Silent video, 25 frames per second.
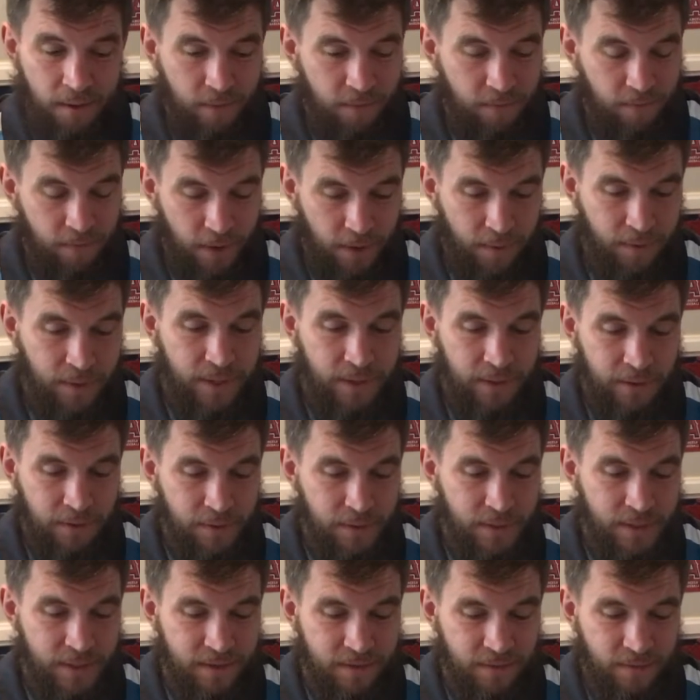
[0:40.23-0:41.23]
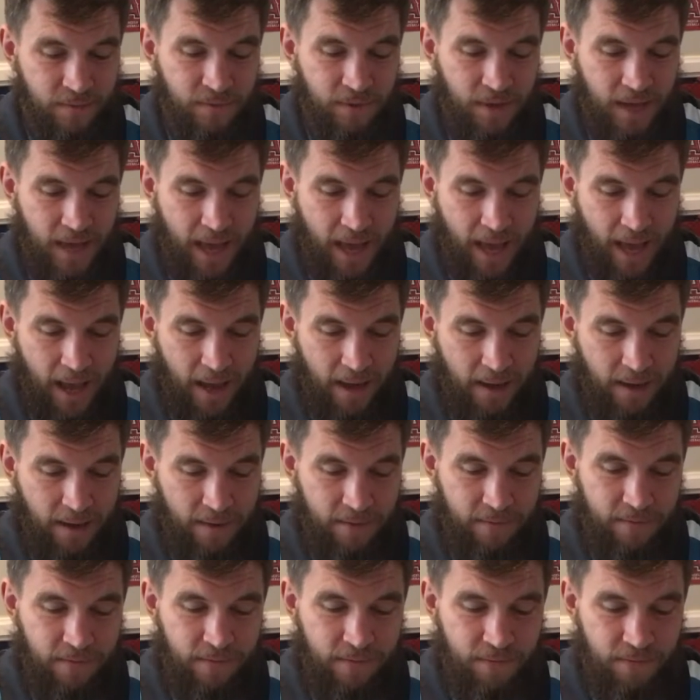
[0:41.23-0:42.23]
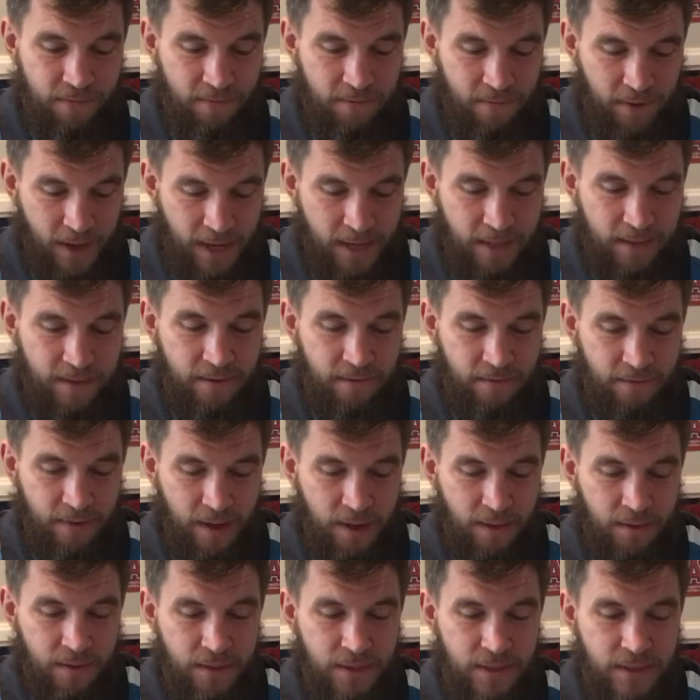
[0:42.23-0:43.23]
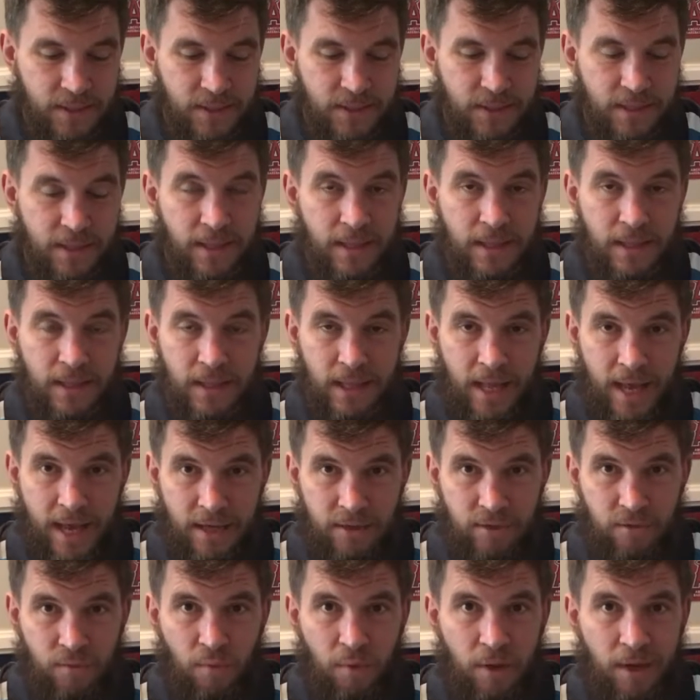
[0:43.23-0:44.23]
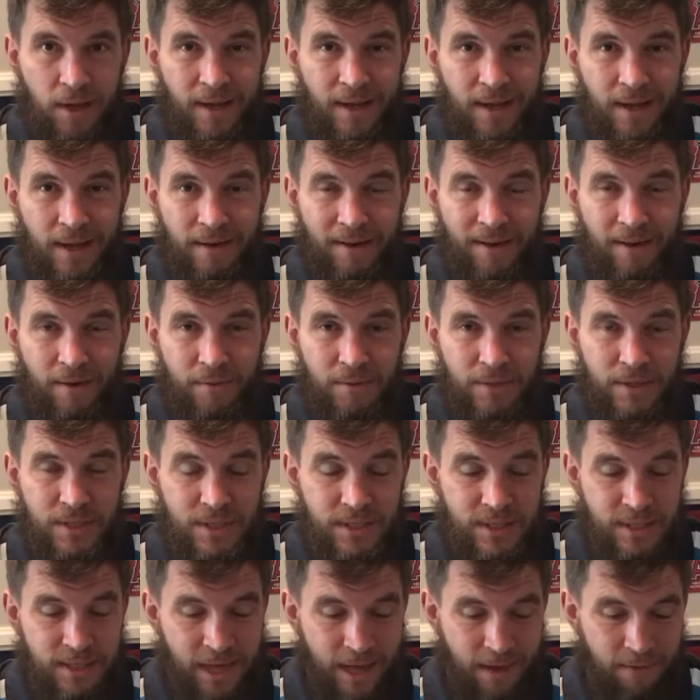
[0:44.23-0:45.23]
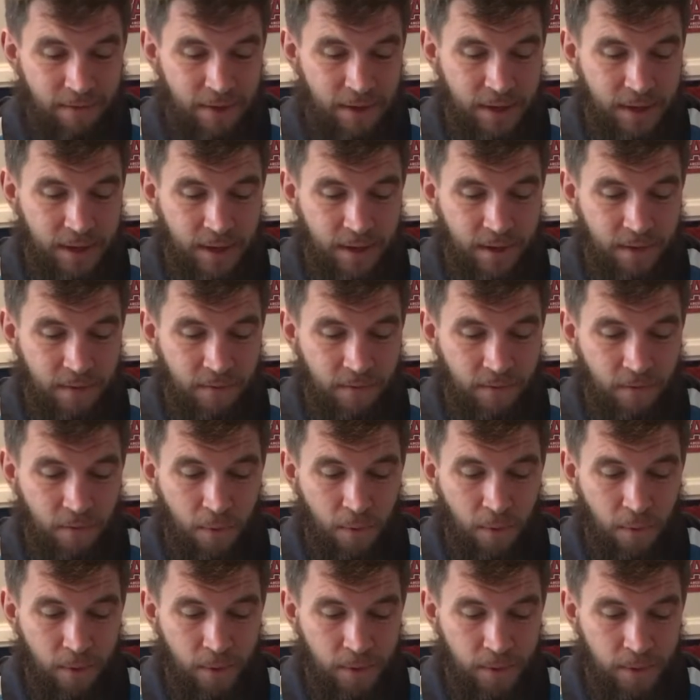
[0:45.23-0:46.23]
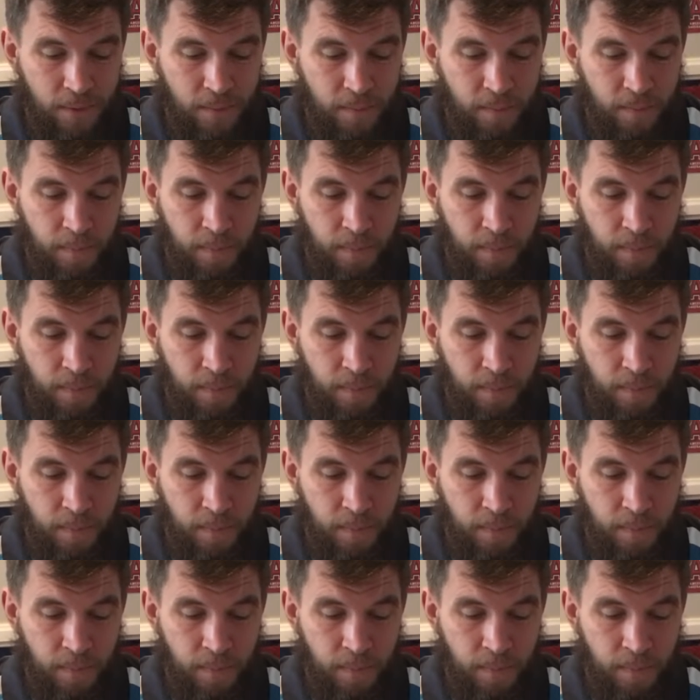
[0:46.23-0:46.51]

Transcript: very elusive, and I finally found this last week, and I was saving it for